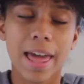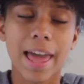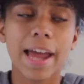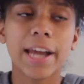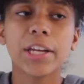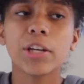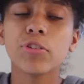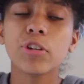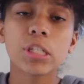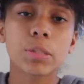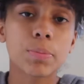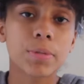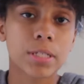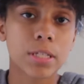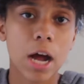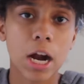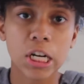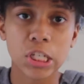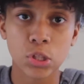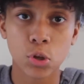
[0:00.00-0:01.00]
And you just
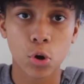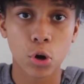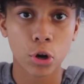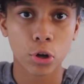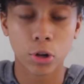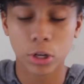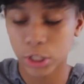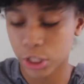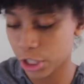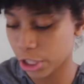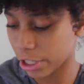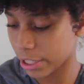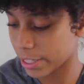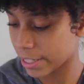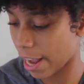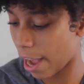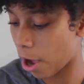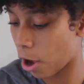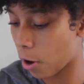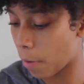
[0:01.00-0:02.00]
massage the oil onto your
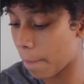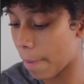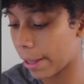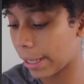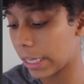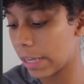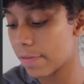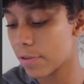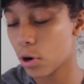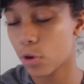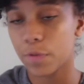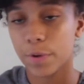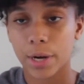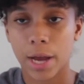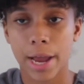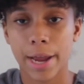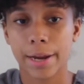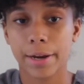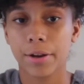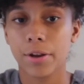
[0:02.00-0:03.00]
scalp and leave it
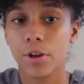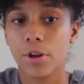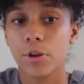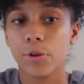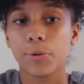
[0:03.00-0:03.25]
overnight.